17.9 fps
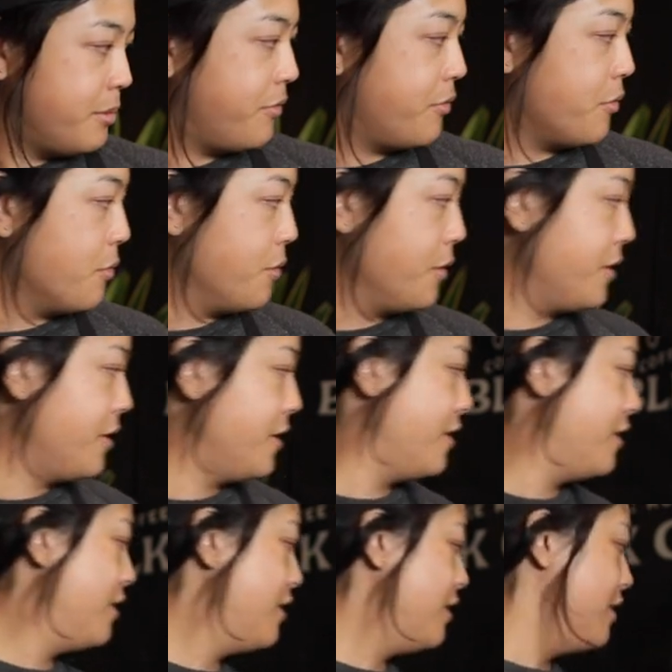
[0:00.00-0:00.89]
before,
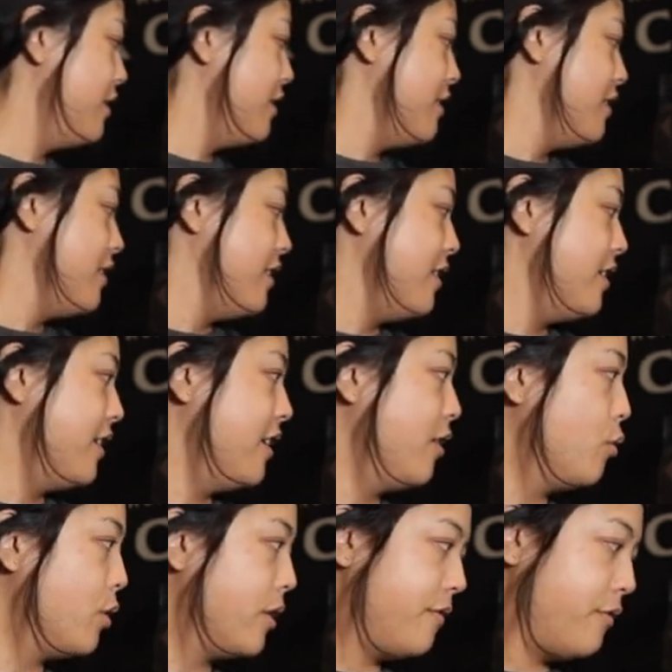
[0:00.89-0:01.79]

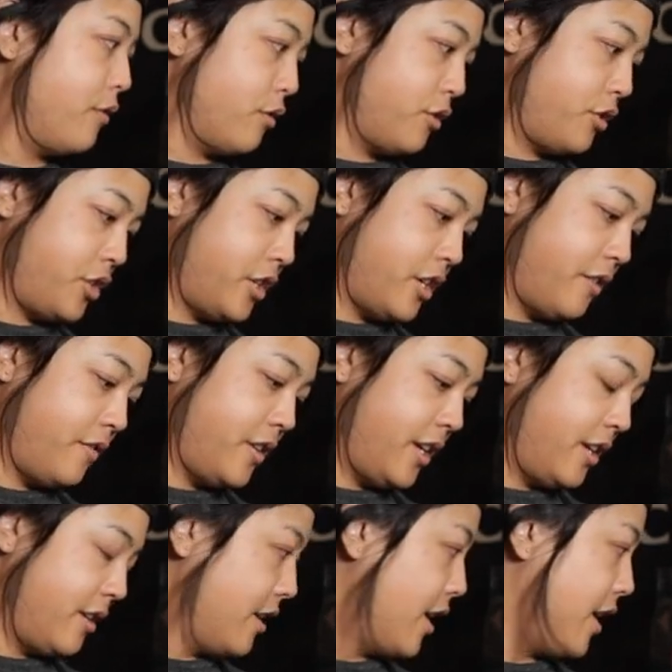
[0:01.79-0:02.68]
or a version of
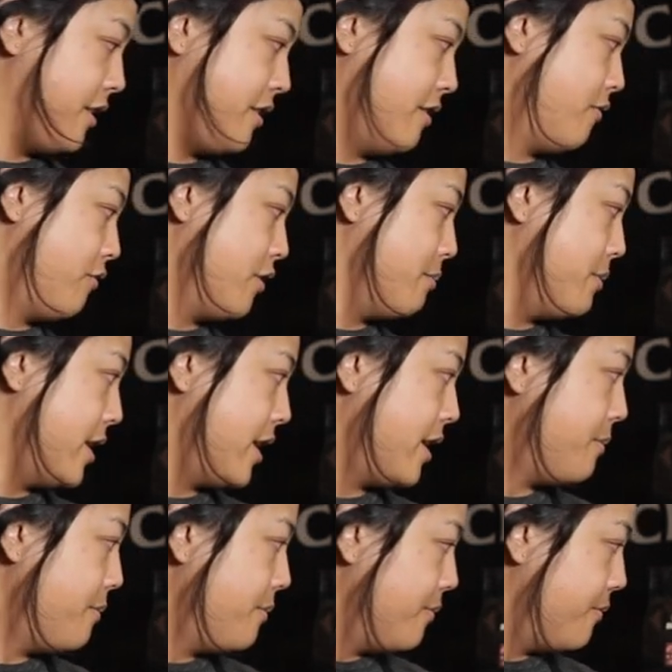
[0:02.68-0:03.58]
it, not from
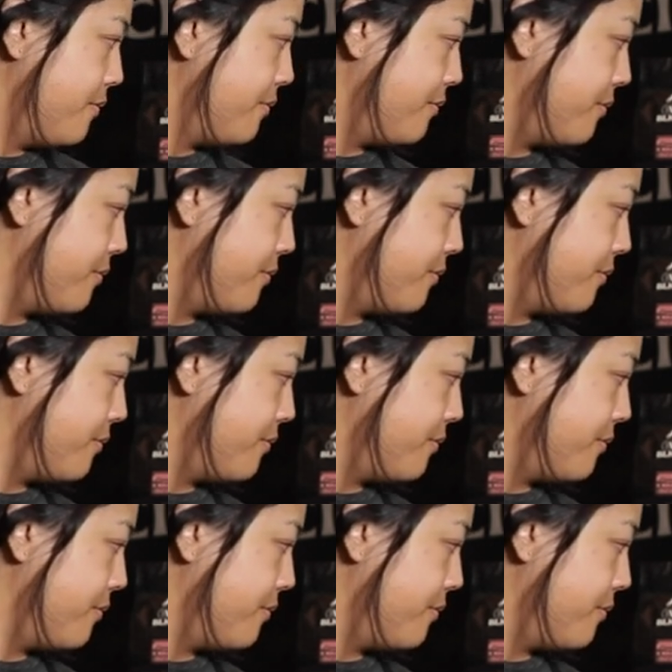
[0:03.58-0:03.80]
them.